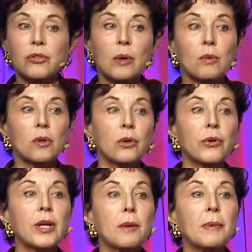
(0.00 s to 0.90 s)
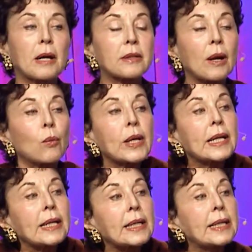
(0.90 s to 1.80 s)
that we're learning about that we
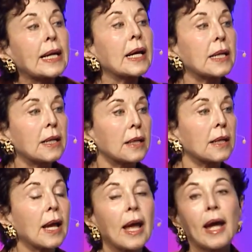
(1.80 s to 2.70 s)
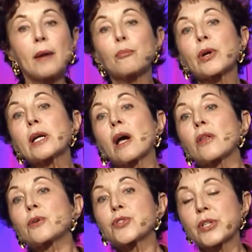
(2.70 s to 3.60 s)
can get in and bring
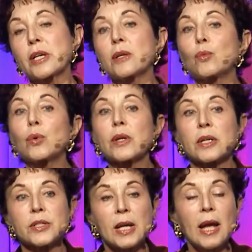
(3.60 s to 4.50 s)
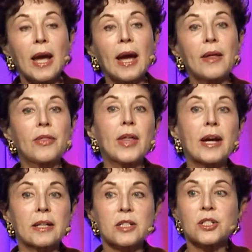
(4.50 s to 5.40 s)
others in with us. And
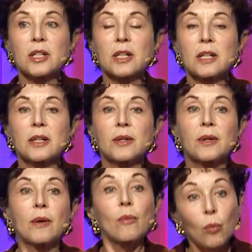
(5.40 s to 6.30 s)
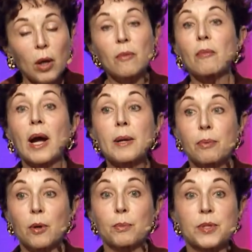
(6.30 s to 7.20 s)
that's one of my
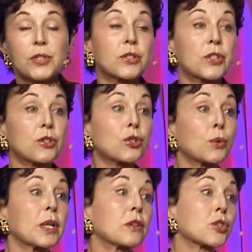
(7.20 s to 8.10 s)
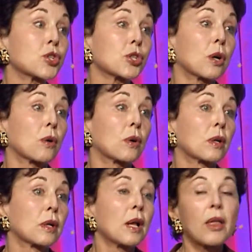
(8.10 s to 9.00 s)
purposes in doing this show.
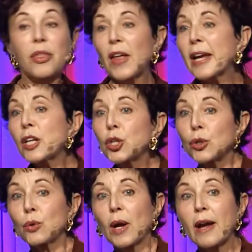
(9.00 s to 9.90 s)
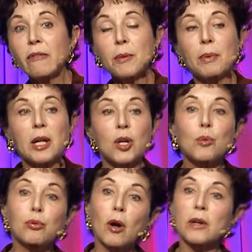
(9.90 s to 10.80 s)
Thank you, everybody who
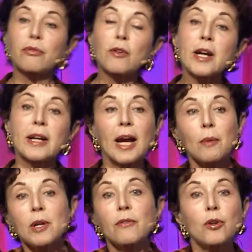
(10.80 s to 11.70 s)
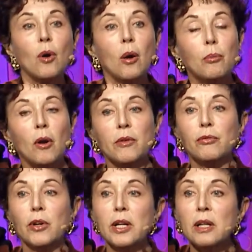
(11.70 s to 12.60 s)
brought a friend. How many of you all brought a
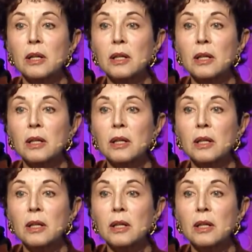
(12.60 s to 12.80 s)
friend